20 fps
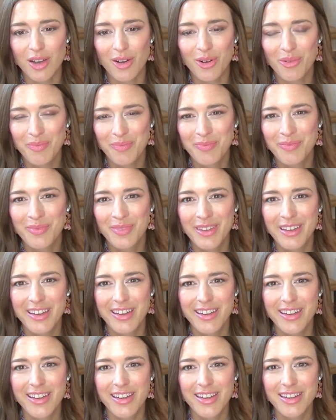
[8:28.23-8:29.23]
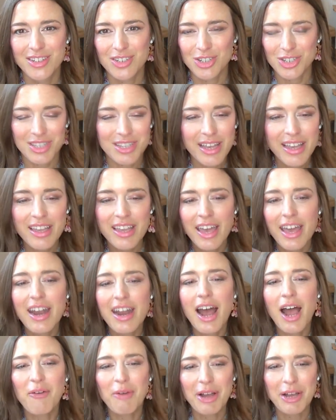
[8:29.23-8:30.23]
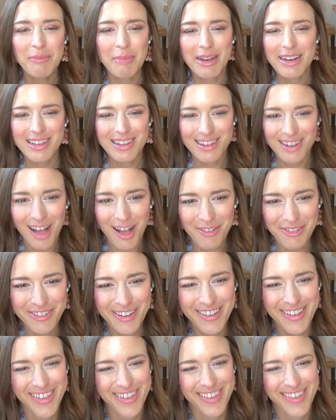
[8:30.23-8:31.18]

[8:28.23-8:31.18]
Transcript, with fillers: So just cannot recommend it enough.